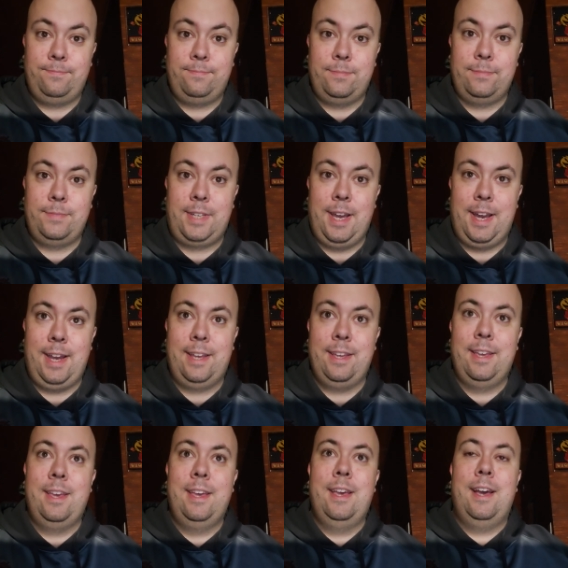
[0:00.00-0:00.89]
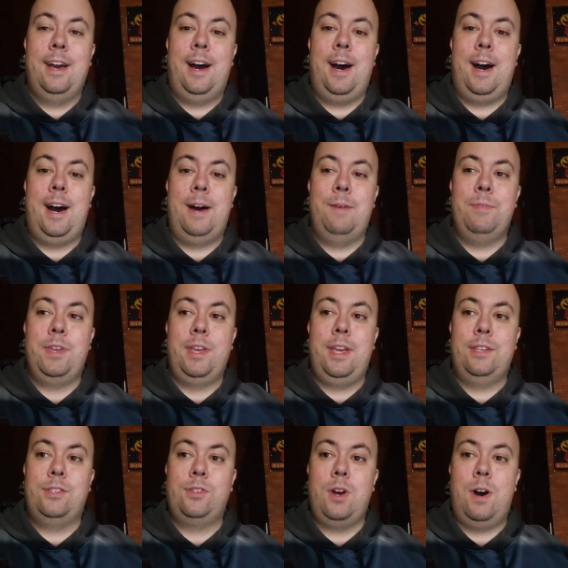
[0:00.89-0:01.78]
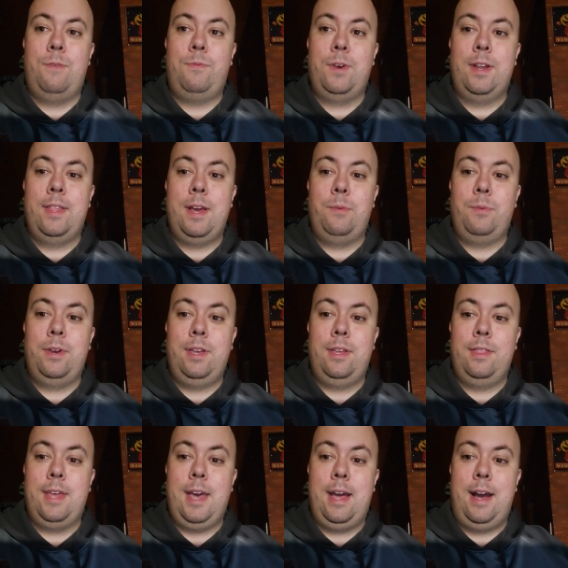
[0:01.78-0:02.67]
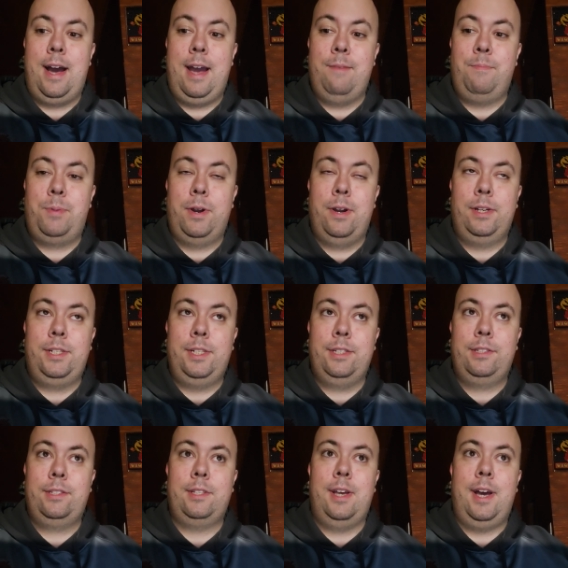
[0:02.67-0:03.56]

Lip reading: Okay, the software that I purchased